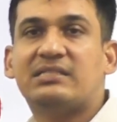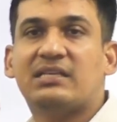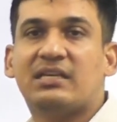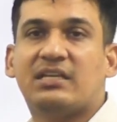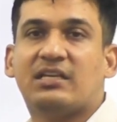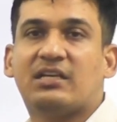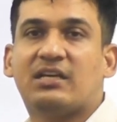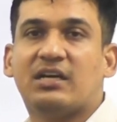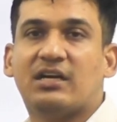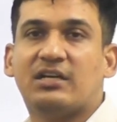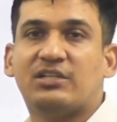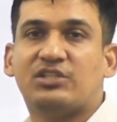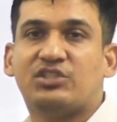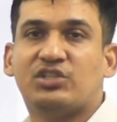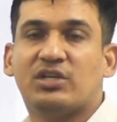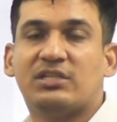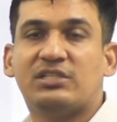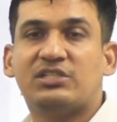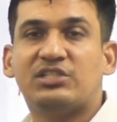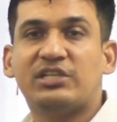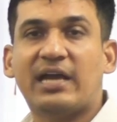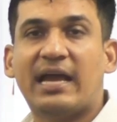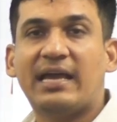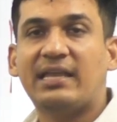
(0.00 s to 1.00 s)

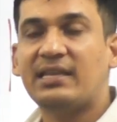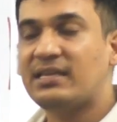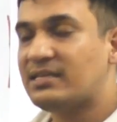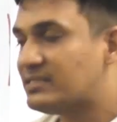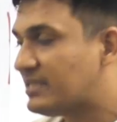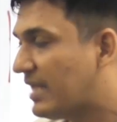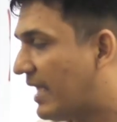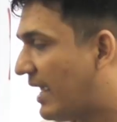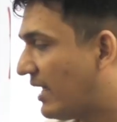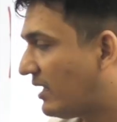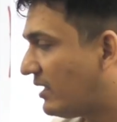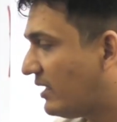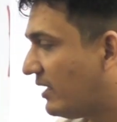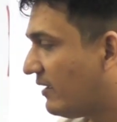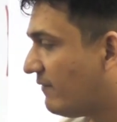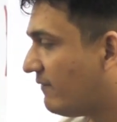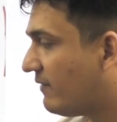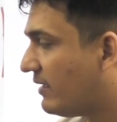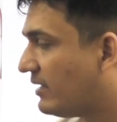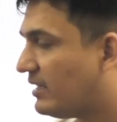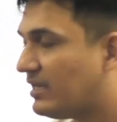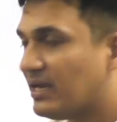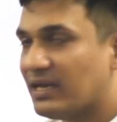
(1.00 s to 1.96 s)
incursion, Chinese acting very